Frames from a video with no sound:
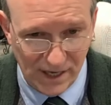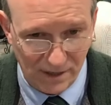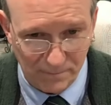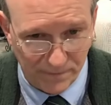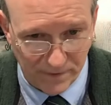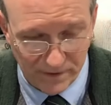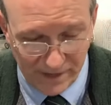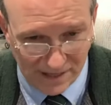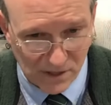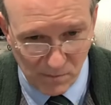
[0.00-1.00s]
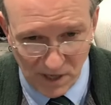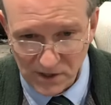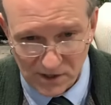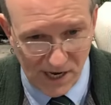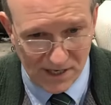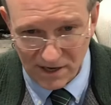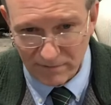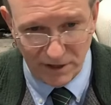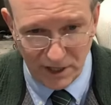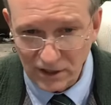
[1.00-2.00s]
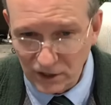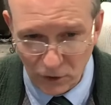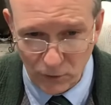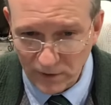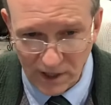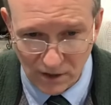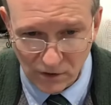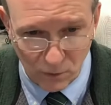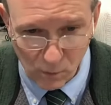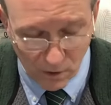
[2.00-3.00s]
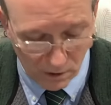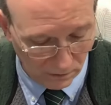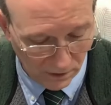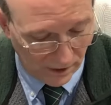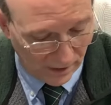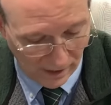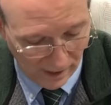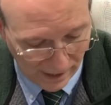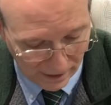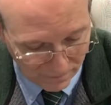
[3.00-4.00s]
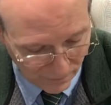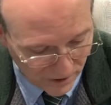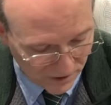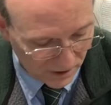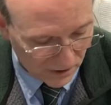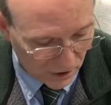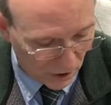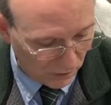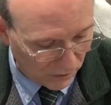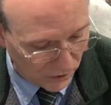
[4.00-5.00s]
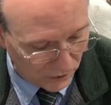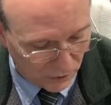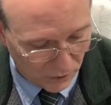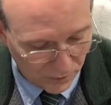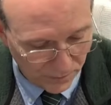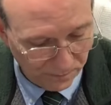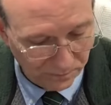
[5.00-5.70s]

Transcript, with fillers: that's a message has everything to do with the end of the world. For instance, go to